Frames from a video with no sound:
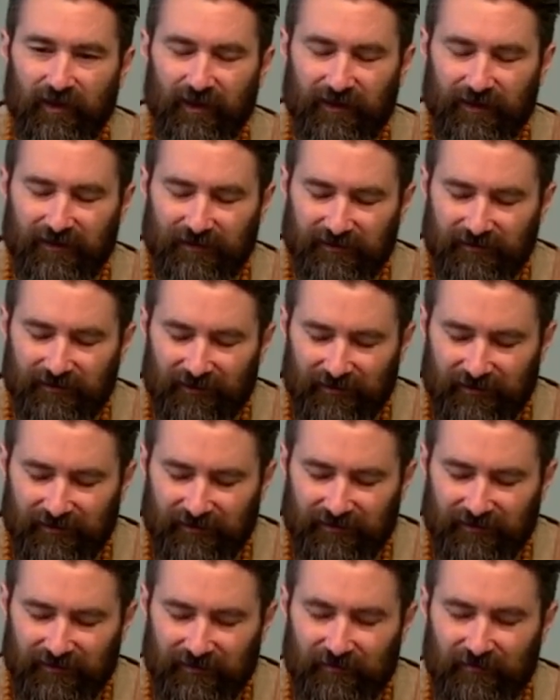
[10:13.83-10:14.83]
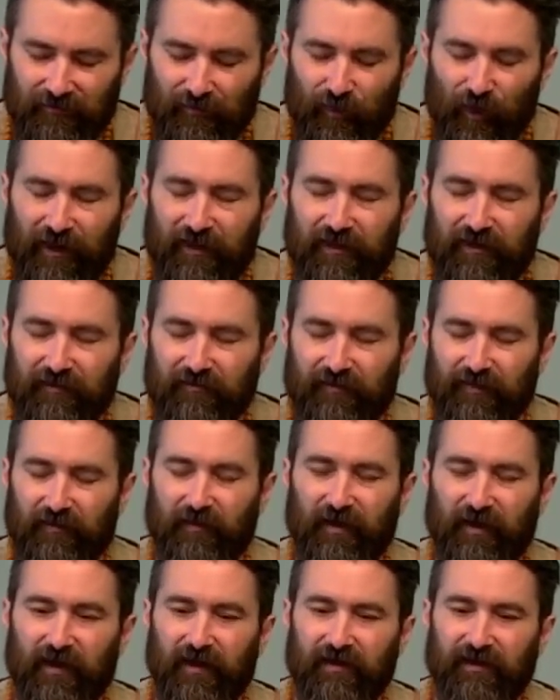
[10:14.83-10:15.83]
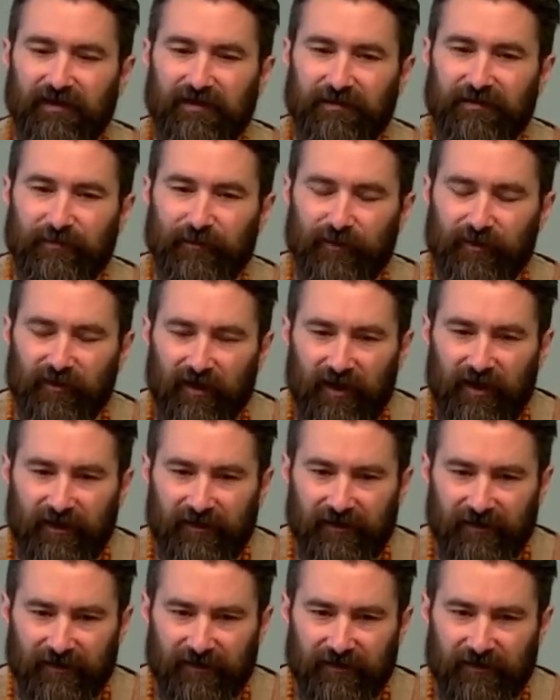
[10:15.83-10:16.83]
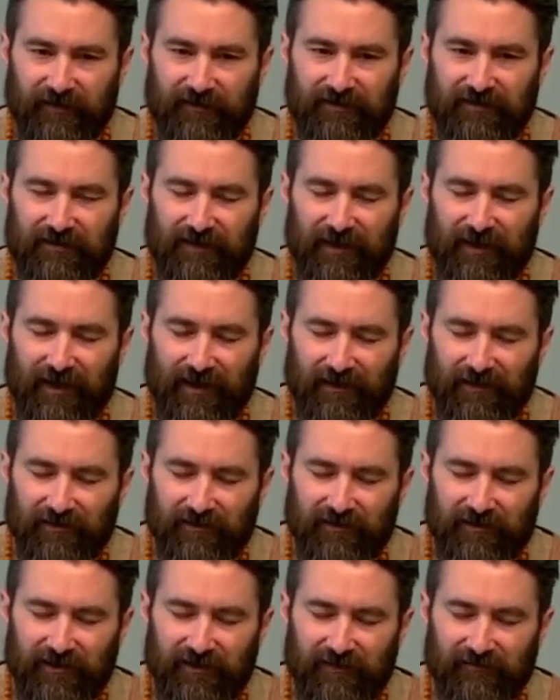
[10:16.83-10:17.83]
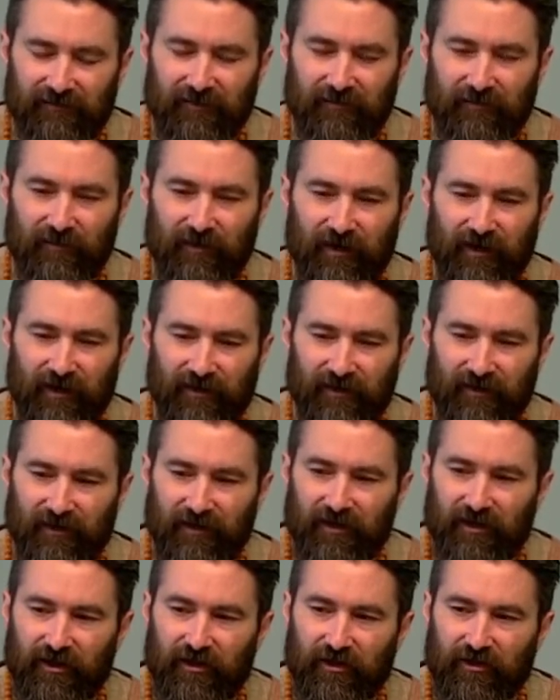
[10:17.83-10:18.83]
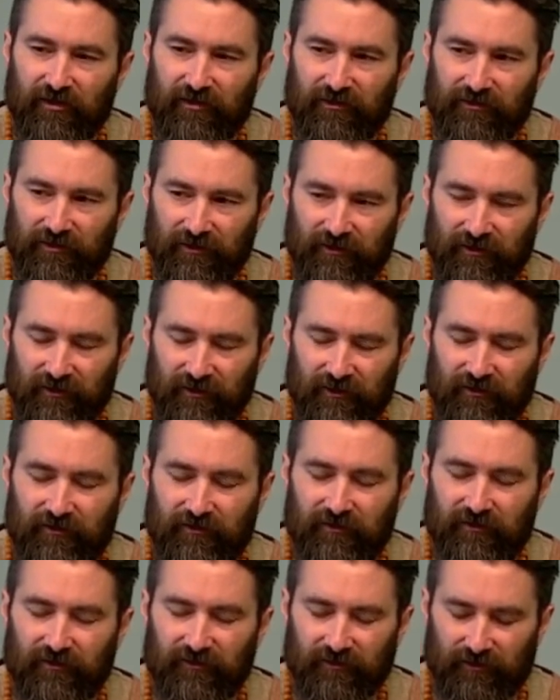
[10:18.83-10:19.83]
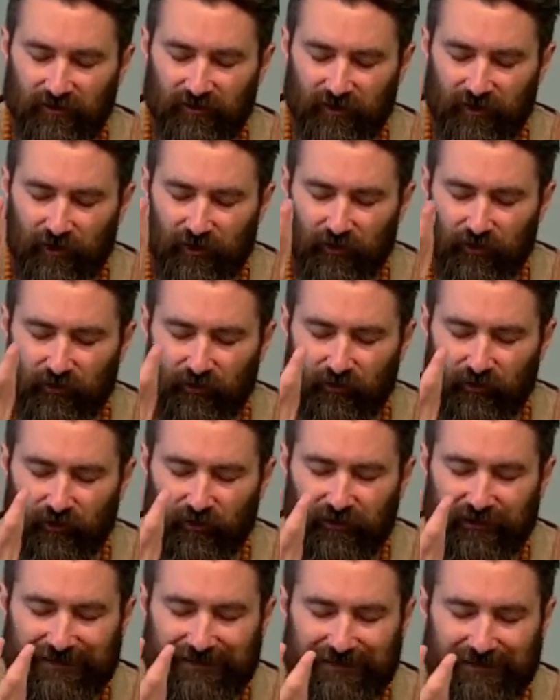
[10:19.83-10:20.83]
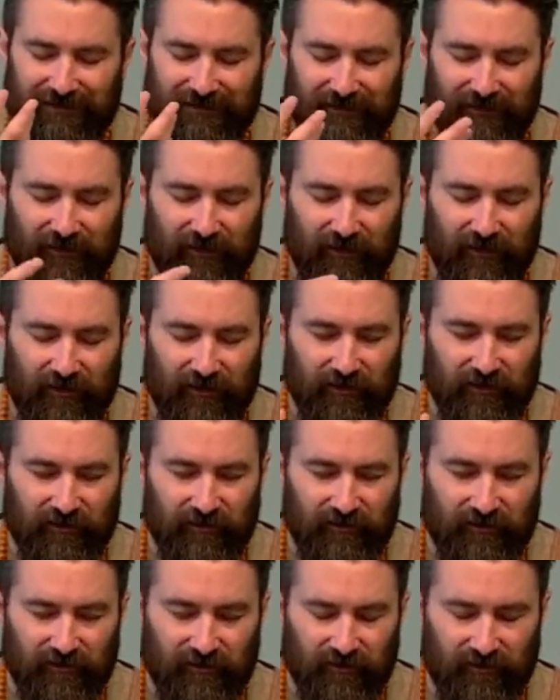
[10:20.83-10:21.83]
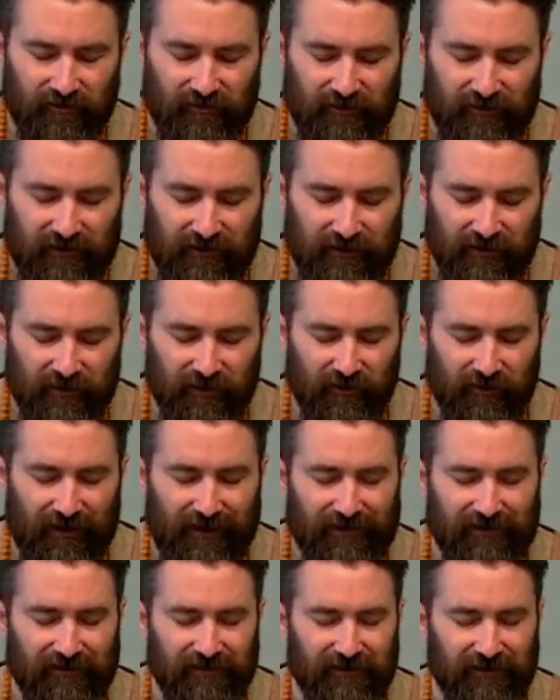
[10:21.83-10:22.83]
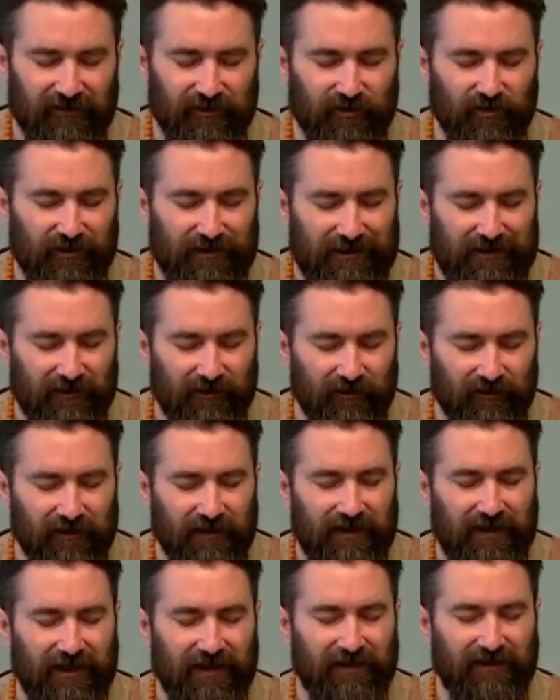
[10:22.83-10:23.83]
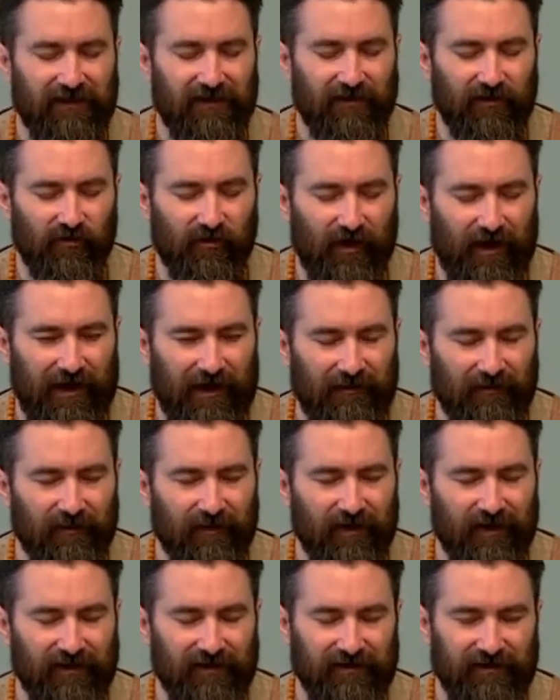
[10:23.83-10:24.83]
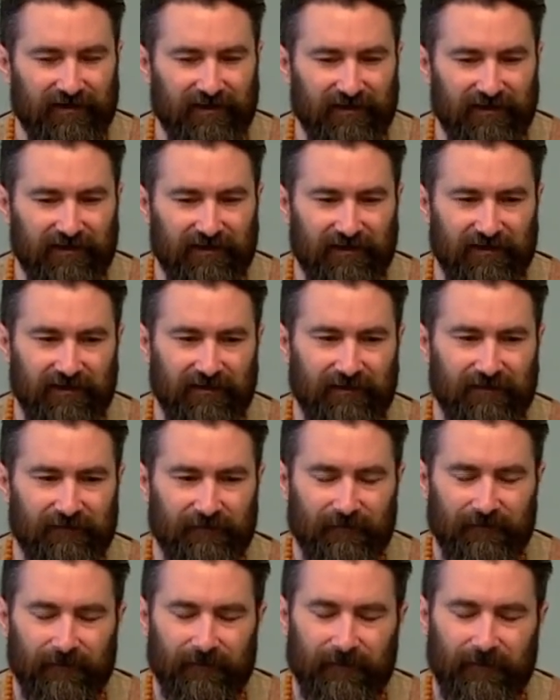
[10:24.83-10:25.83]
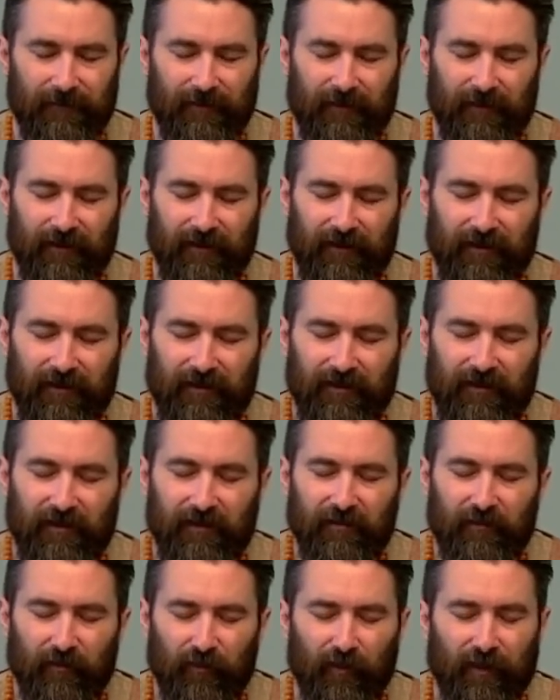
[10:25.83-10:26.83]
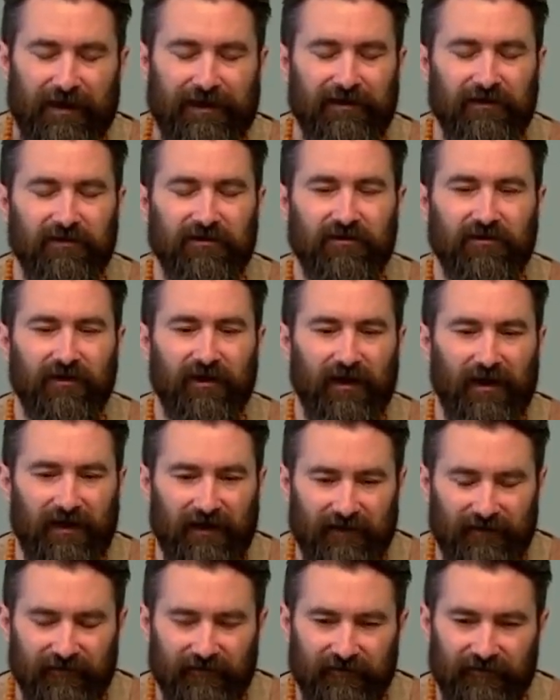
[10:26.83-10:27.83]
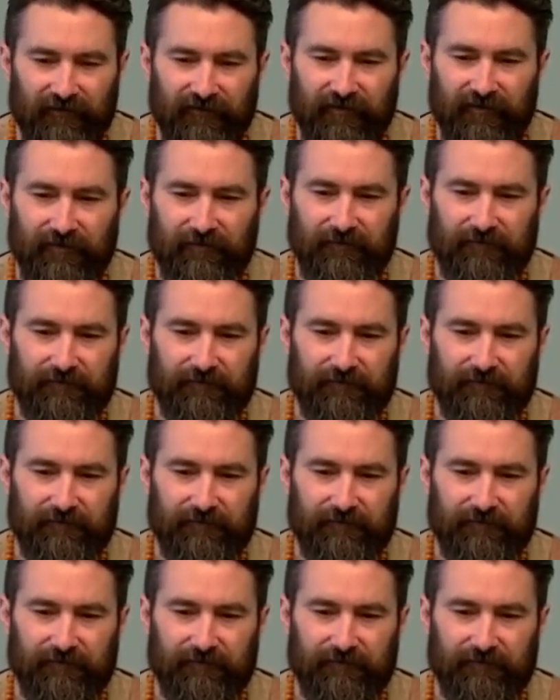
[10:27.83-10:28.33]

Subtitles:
And it's the breath of the breath. It's prana. It's the energy of the breath. To learn to draw it in, to direct it, to irrigate the dry places, brings to life